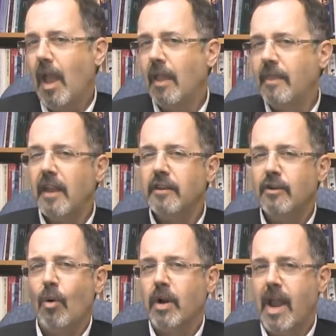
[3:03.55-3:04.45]
And then, you
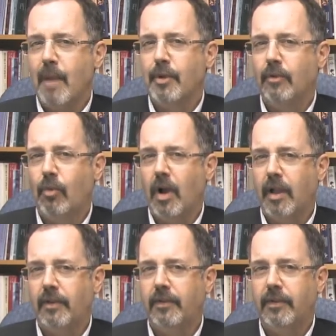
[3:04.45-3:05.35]
know, what happened
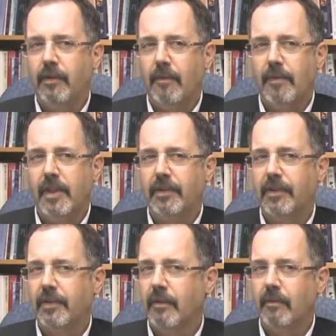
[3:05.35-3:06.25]
was
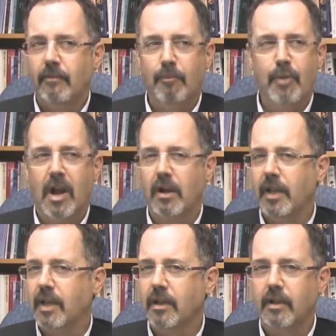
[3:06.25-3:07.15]
this
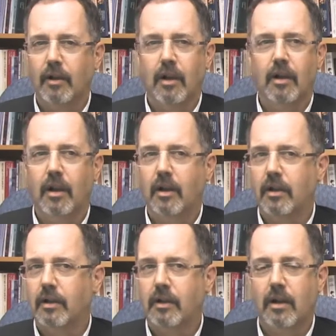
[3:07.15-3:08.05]
barely
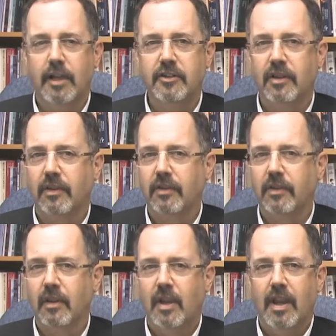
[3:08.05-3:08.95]
conscious
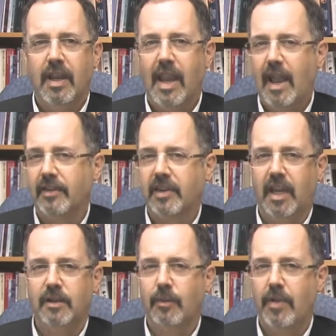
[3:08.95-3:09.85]

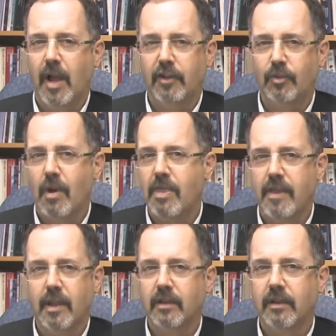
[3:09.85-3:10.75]
cascade of thoughts, one
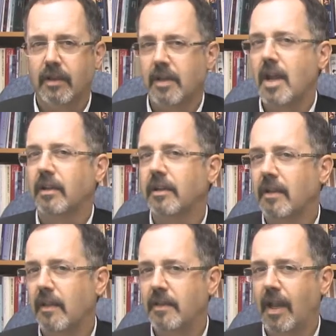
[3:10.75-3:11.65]
thing connecting
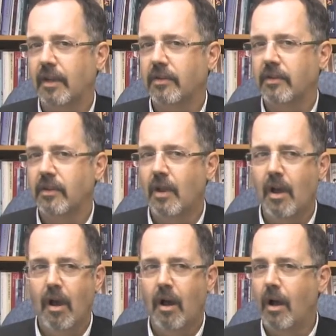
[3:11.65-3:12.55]
to the next,
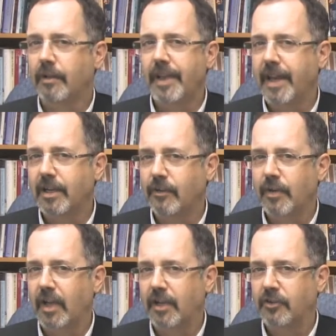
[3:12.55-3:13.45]
all negative
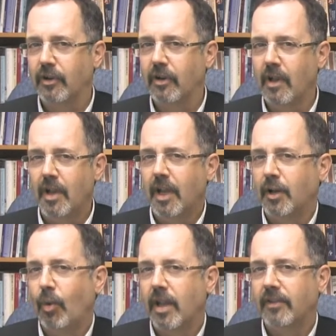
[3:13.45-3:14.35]
in nature, and
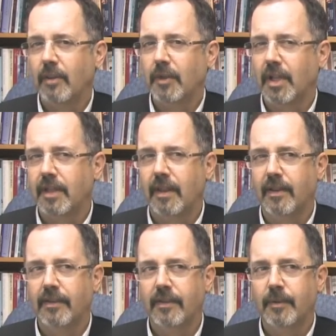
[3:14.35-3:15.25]
it went something like
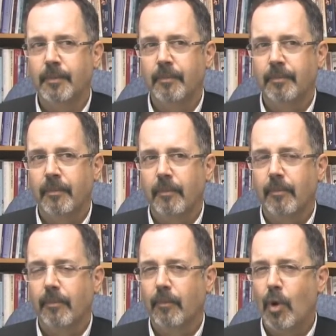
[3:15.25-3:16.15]
this.
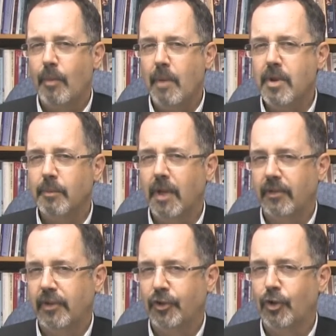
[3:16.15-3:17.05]
Well, maybe I'm not
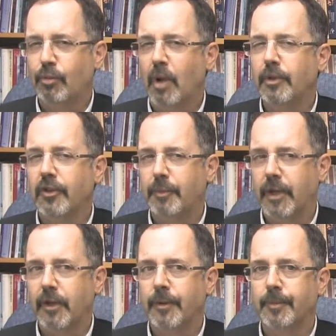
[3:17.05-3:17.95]
such a good public speaker.